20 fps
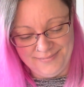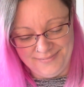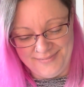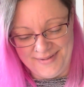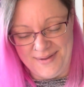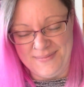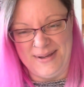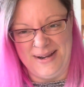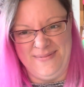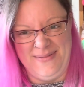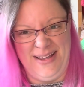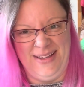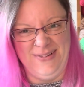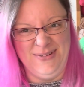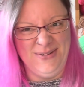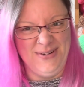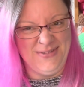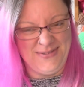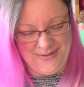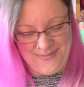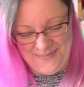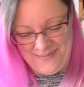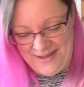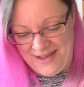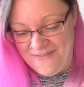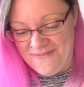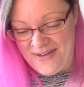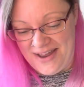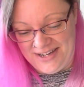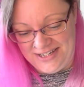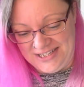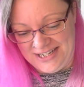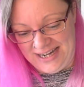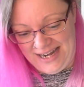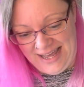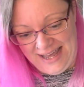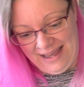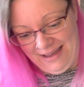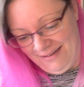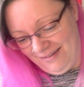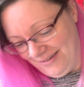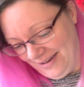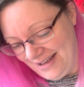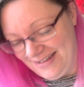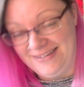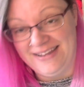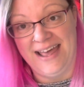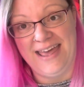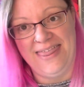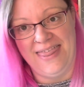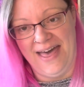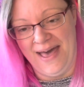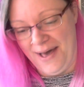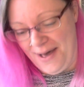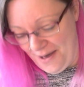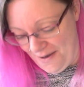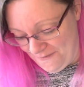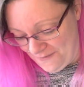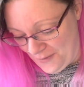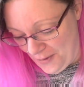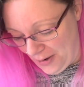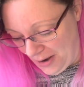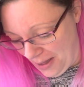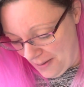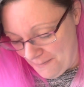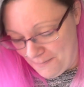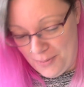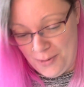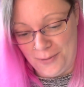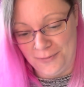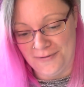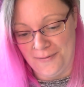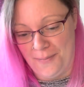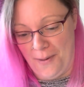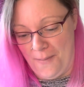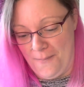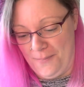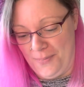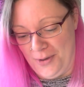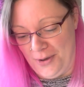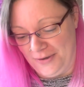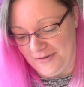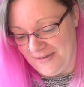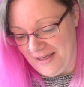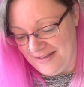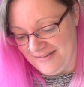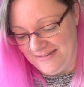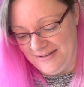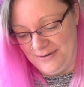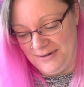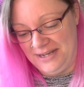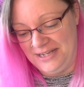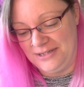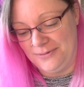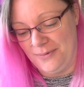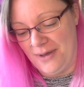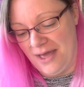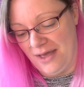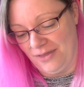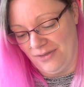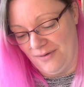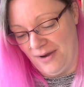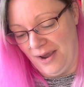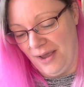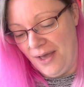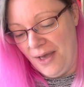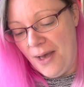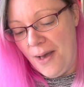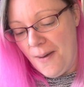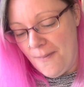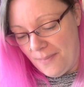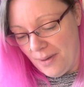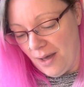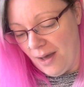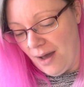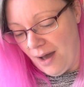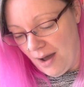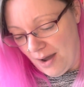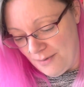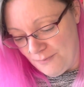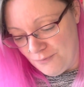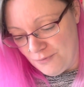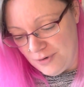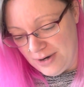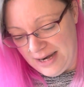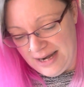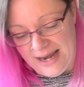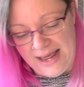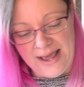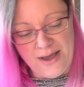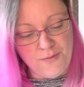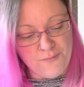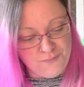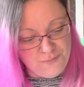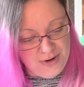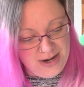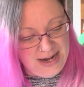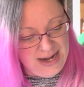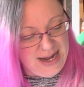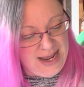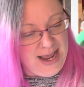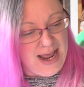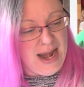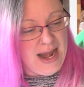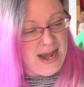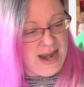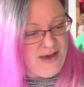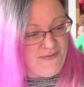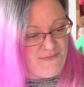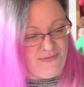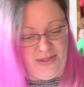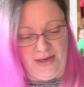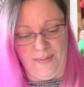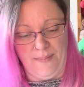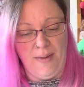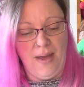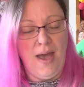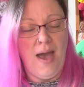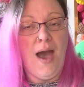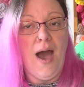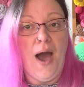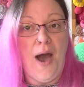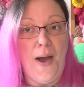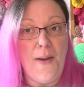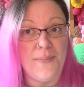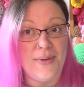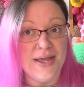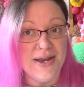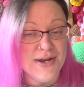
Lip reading: I'm going to make all of them eventually. I say that, I've got like books upon books that I still need to work through, but I really, really love them. I'm going